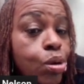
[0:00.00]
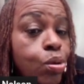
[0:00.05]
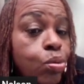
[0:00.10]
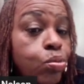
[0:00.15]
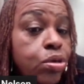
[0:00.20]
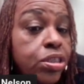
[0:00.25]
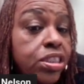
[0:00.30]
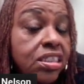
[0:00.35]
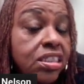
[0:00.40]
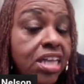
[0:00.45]

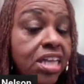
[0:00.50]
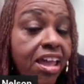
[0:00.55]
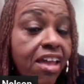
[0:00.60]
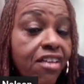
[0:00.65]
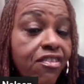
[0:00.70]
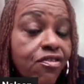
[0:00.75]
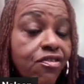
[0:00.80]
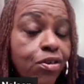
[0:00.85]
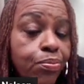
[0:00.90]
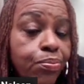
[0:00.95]
which
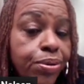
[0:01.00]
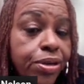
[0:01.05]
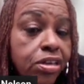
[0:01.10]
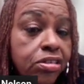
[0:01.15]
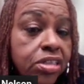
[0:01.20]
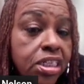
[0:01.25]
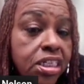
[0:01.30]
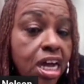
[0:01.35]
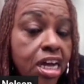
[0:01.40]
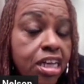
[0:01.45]
stands for
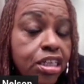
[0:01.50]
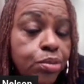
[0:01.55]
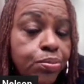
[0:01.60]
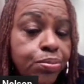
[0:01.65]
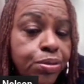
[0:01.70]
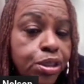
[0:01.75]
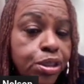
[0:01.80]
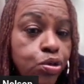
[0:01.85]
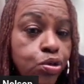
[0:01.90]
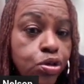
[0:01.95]
Building
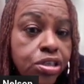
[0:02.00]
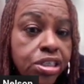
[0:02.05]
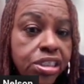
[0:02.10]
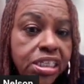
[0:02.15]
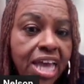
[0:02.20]
Entrepreneurs